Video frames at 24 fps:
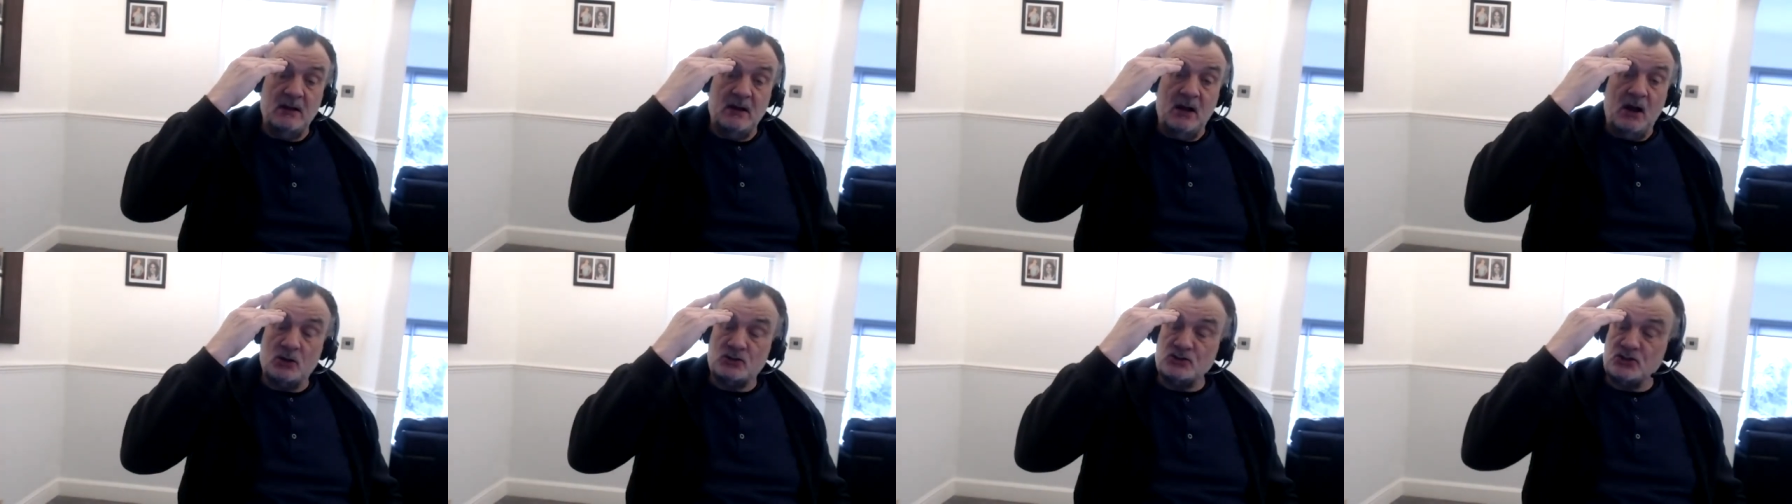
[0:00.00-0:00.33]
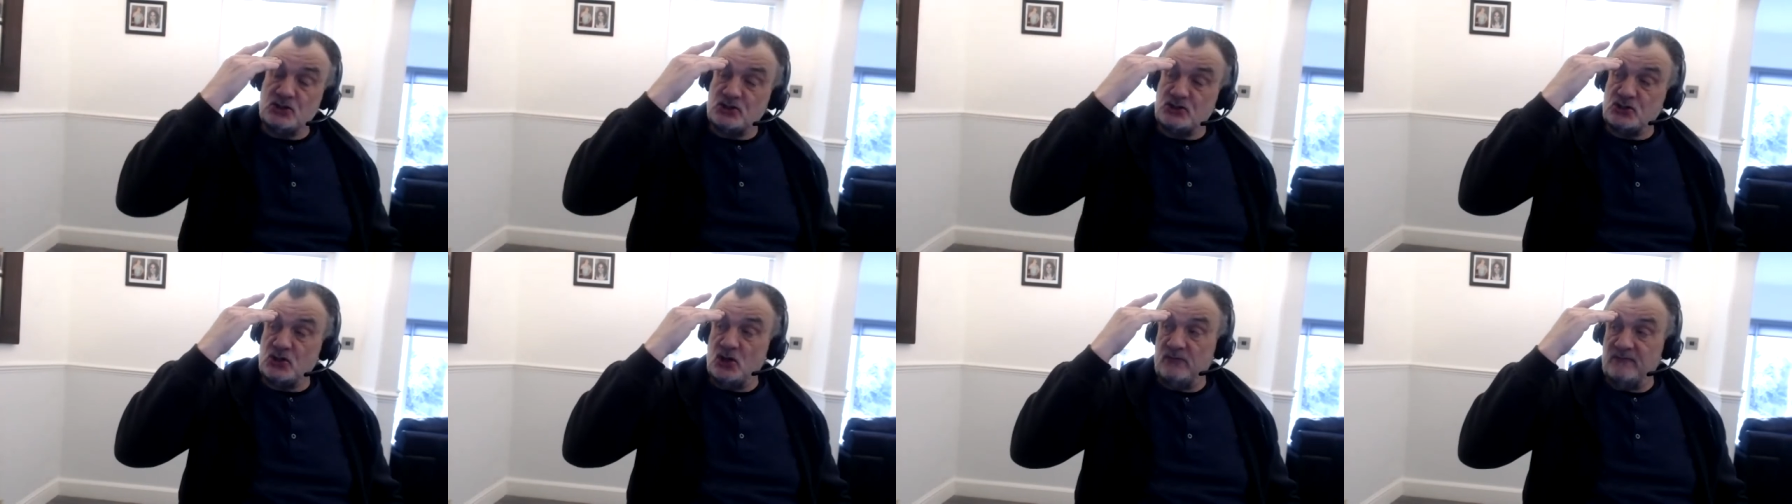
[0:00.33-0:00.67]
I
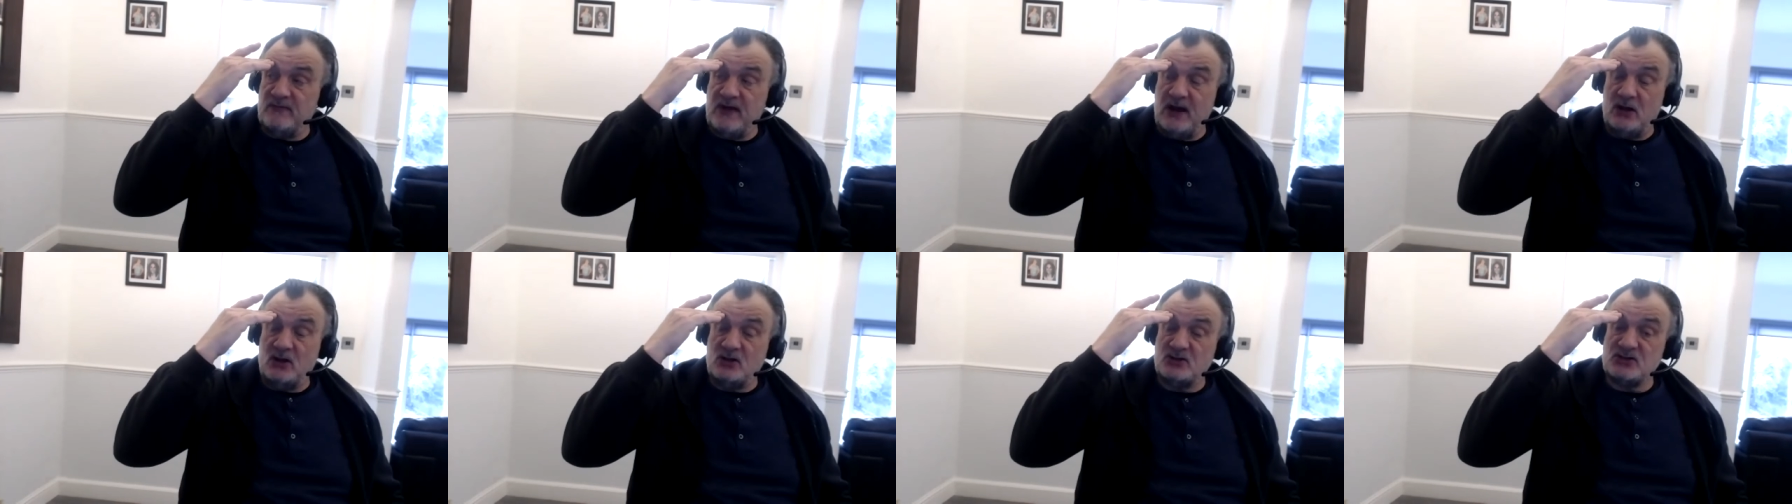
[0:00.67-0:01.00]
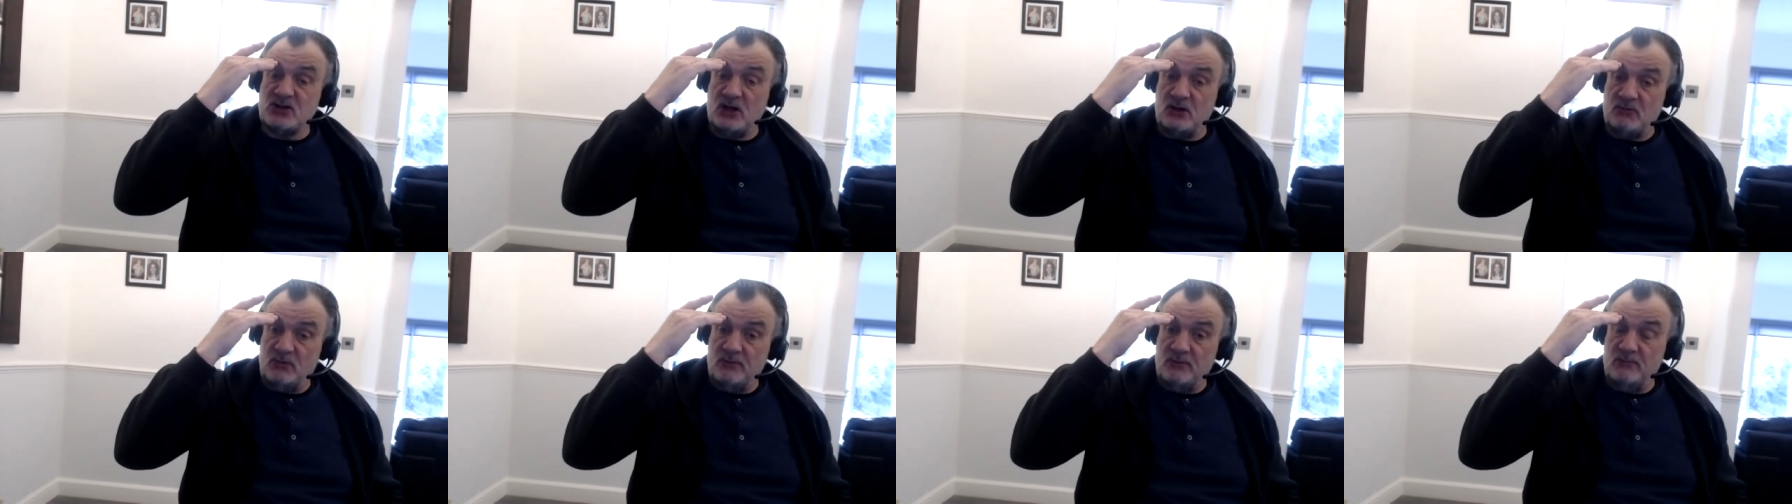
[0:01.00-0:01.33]
just turn around and I
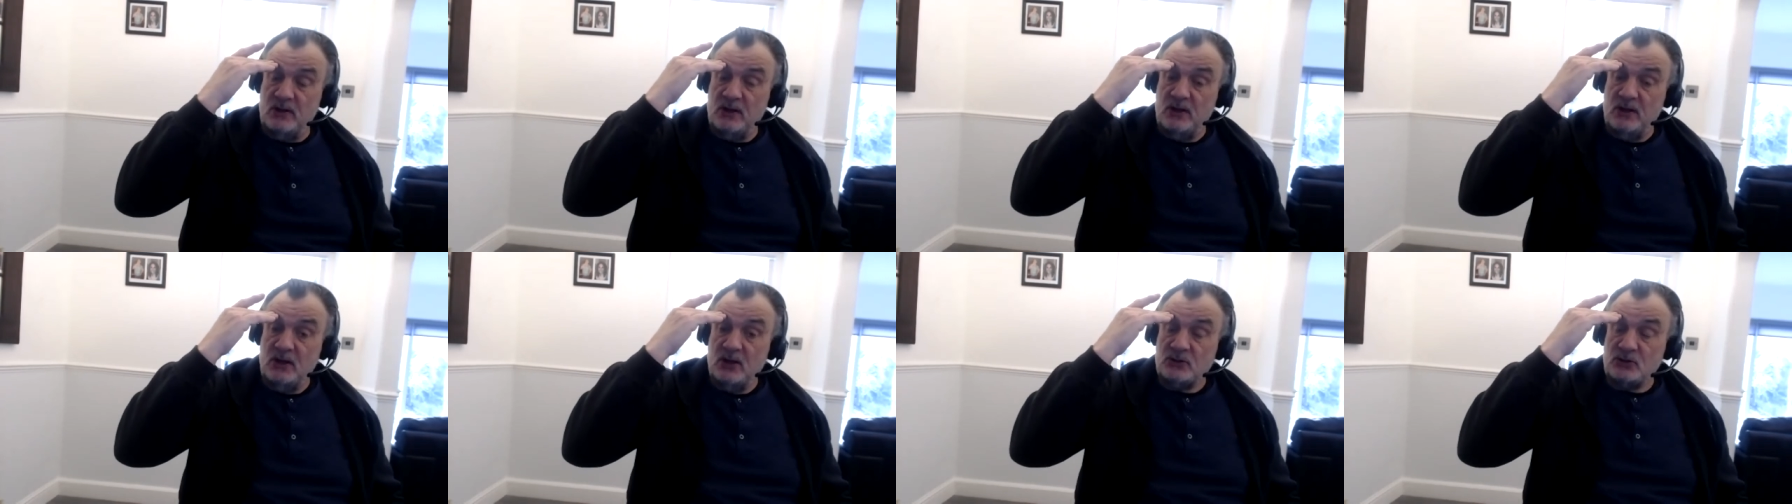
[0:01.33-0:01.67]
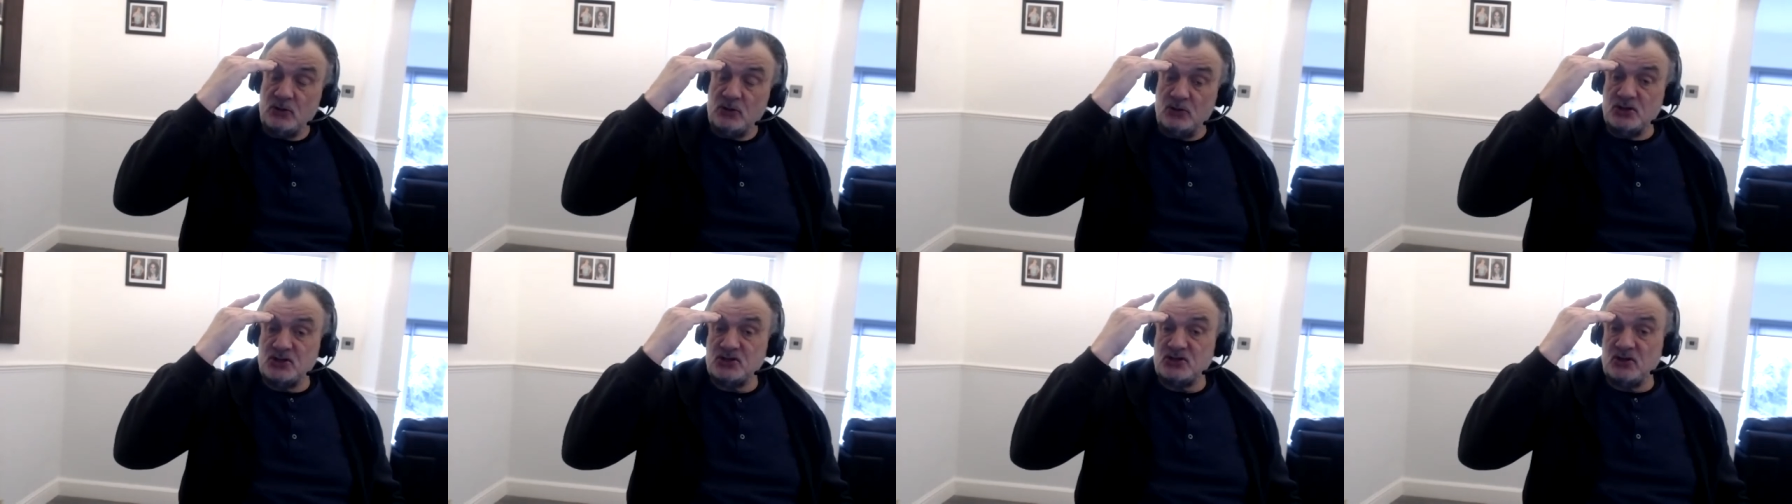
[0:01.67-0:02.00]
say to him,
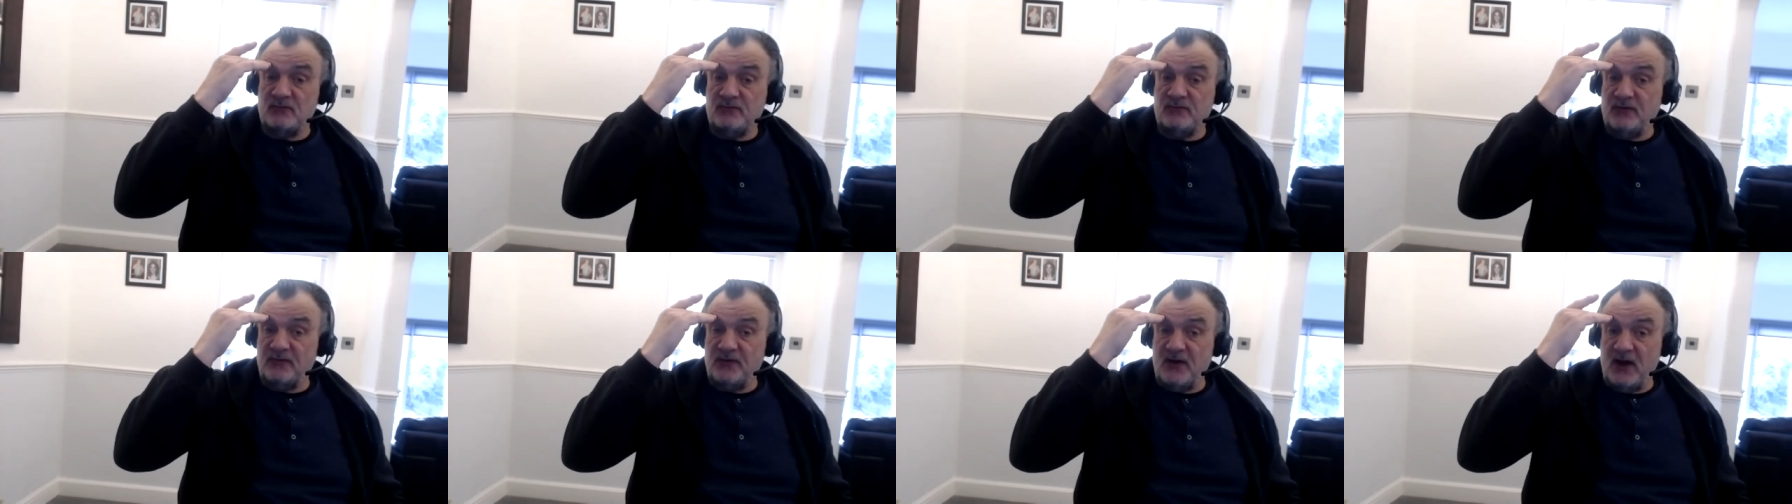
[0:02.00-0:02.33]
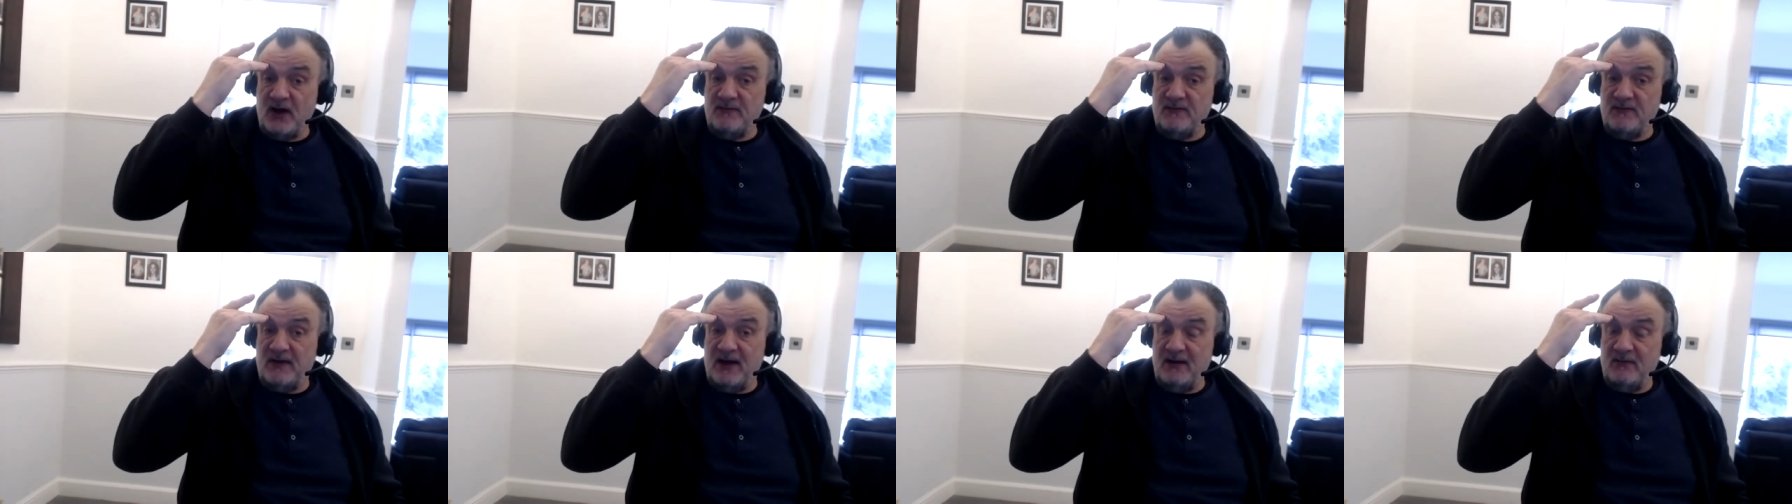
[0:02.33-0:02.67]
do yourself a
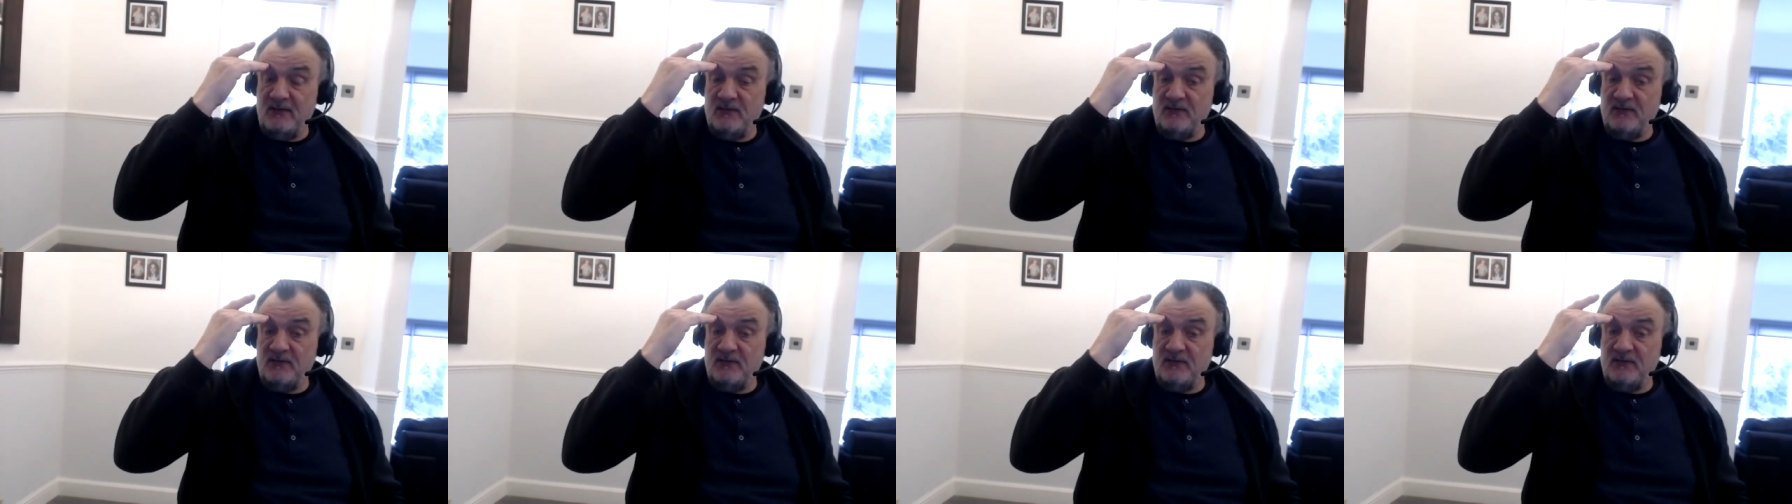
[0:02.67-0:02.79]
favour,